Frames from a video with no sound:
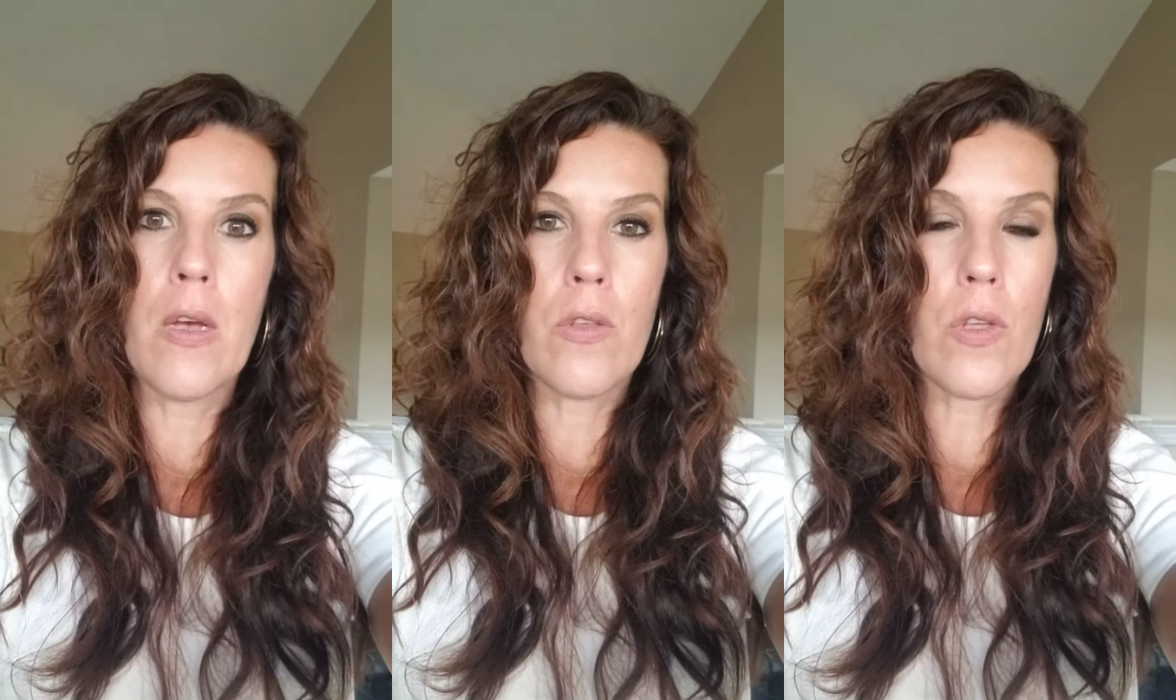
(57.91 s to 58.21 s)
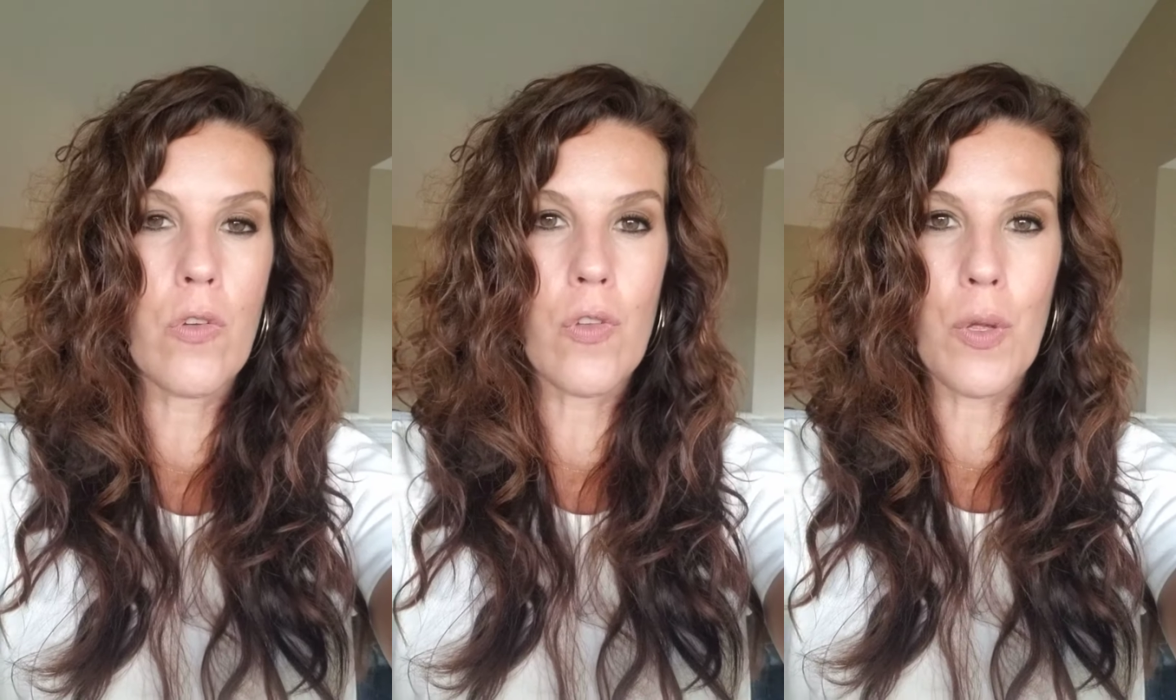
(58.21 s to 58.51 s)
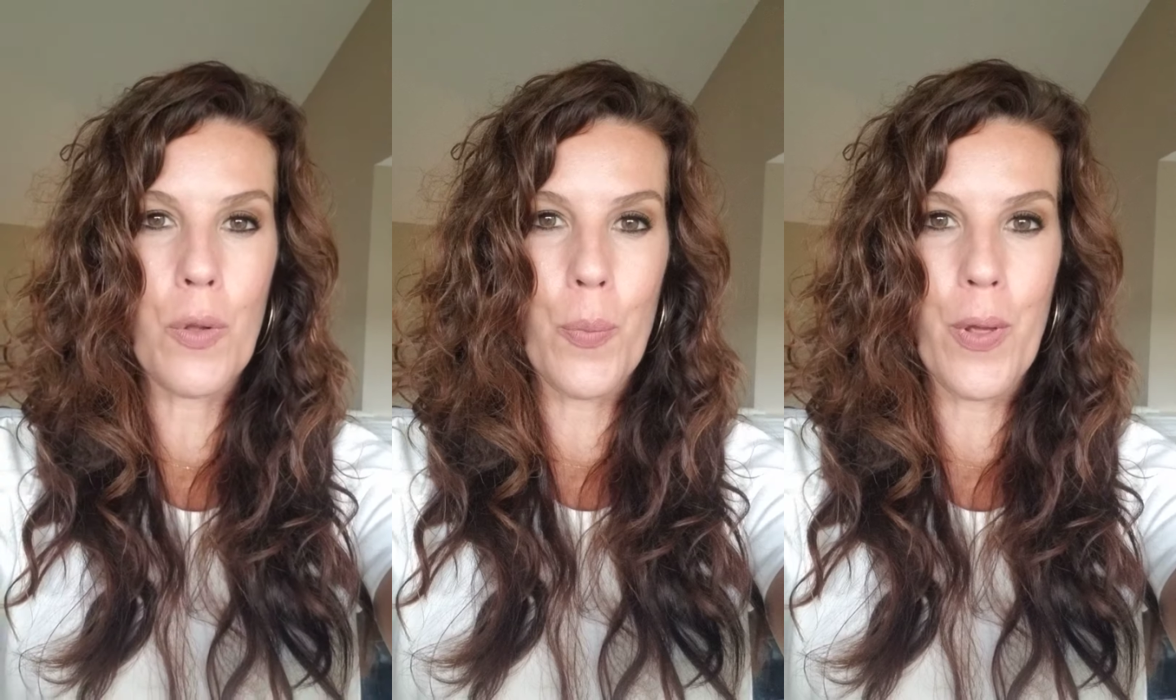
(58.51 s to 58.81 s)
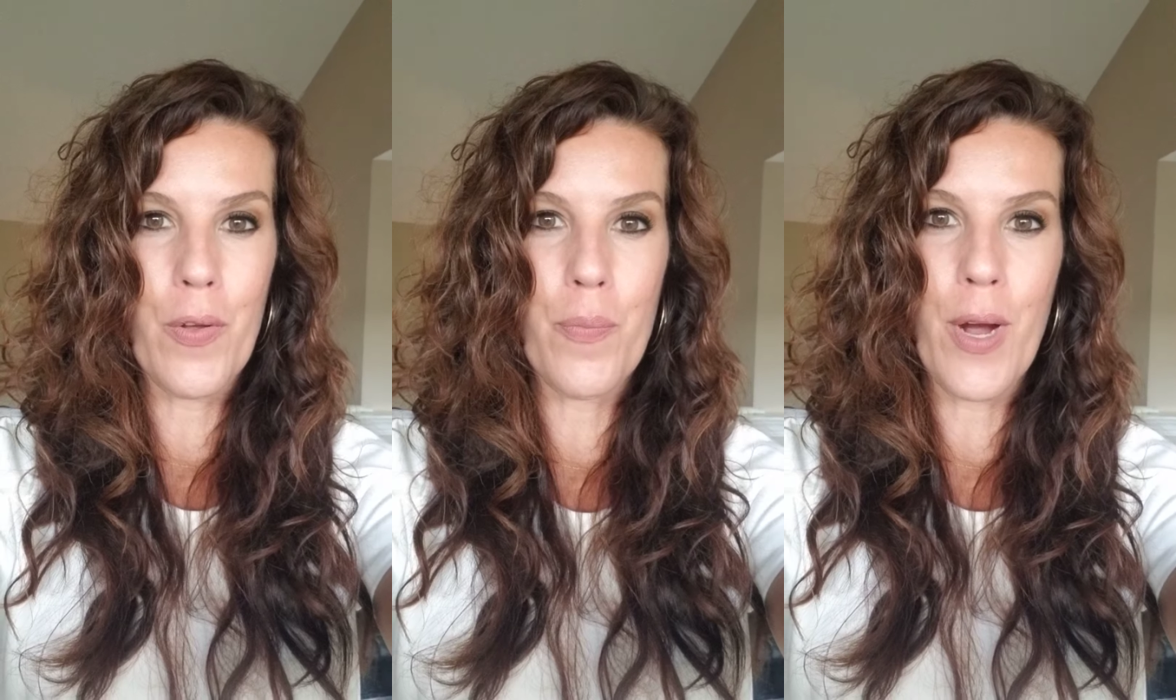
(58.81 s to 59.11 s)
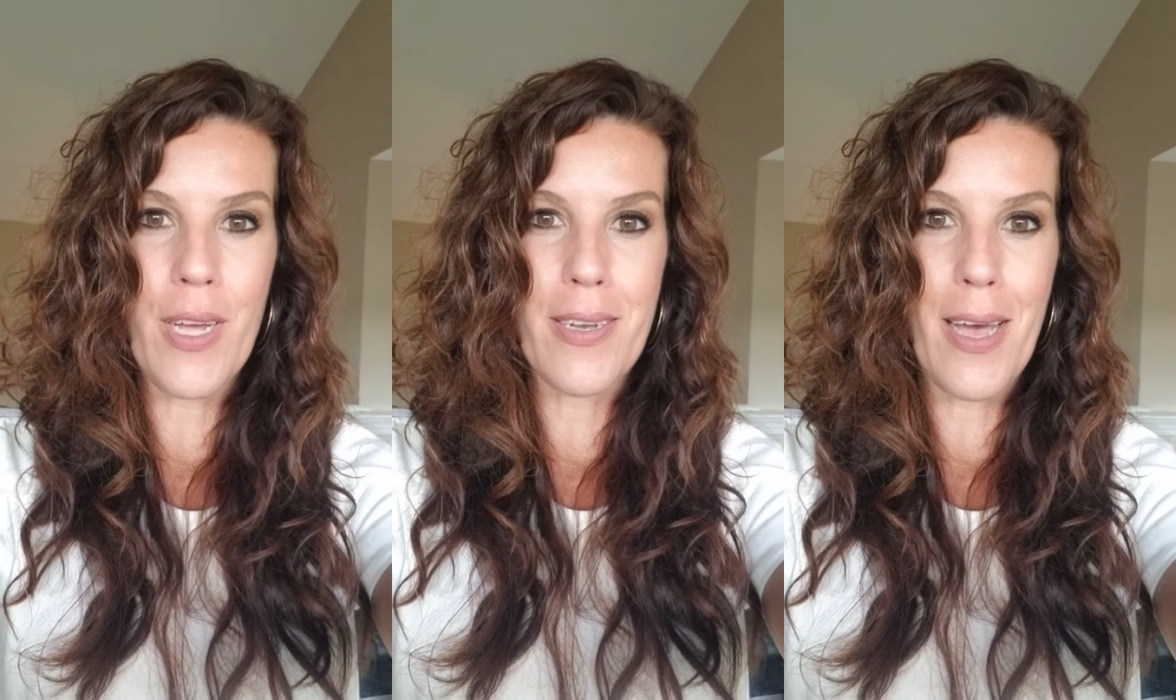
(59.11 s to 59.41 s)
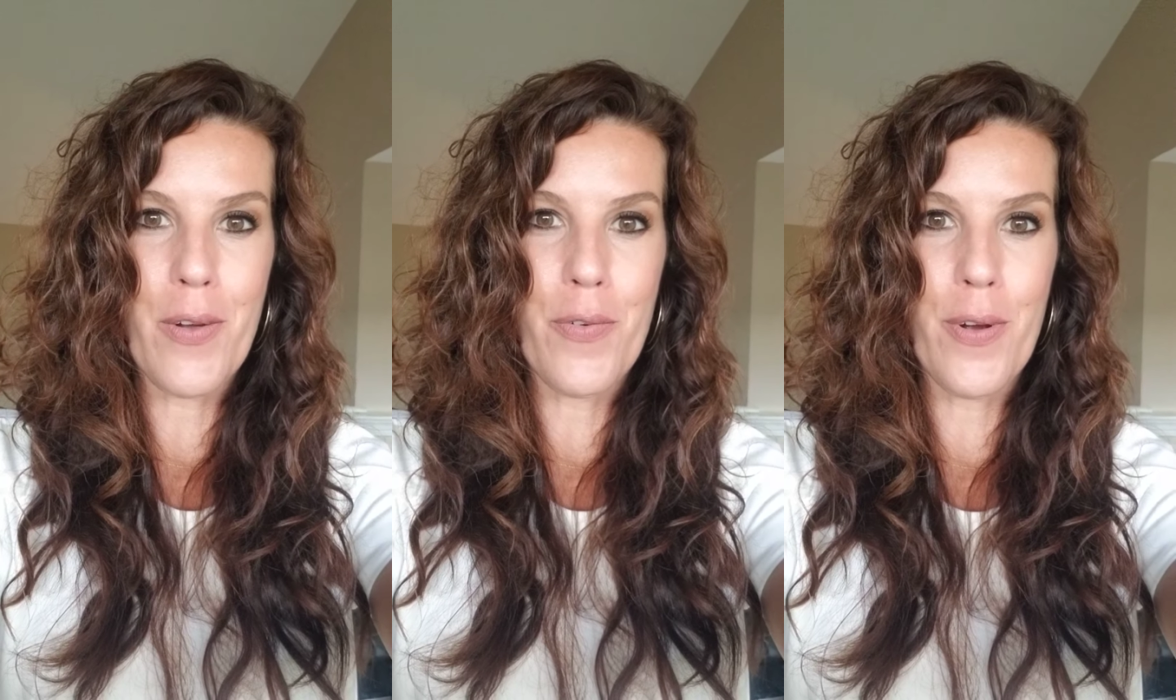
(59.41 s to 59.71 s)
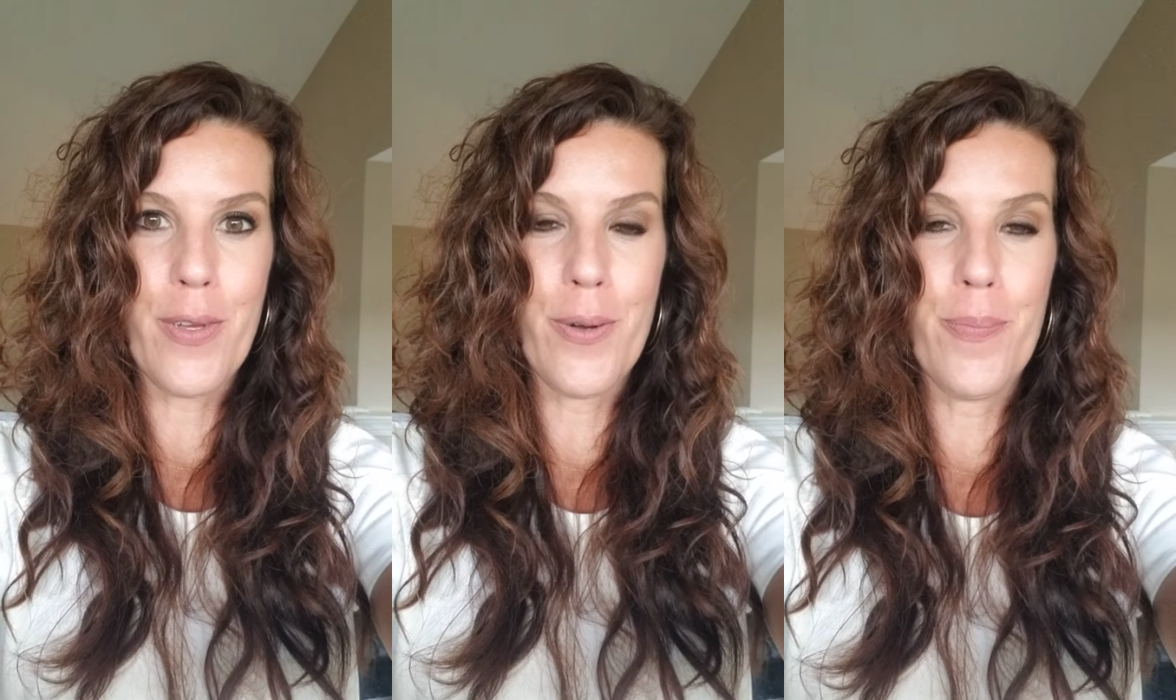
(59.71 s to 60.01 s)
So there's just a little bit of market data for
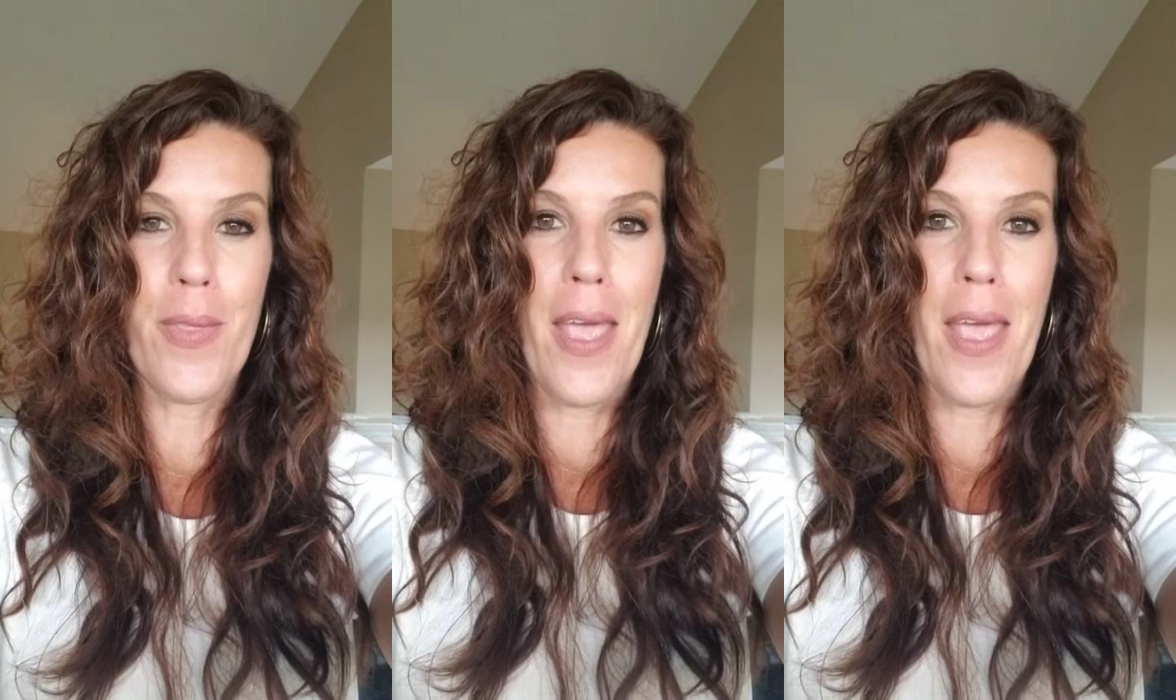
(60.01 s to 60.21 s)
you.